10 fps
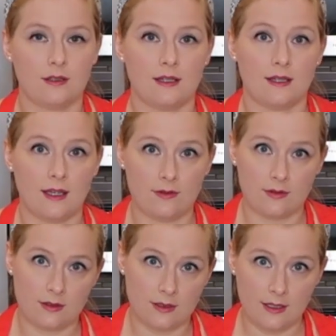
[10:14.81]
And I have
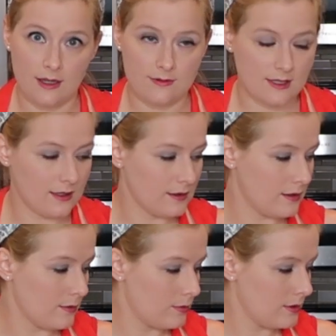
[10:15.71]
a knife to cut it
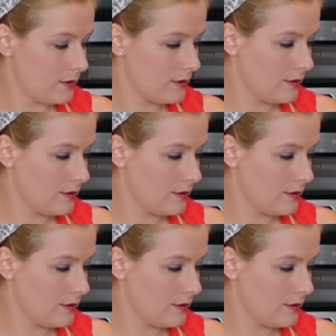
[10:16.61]
up with.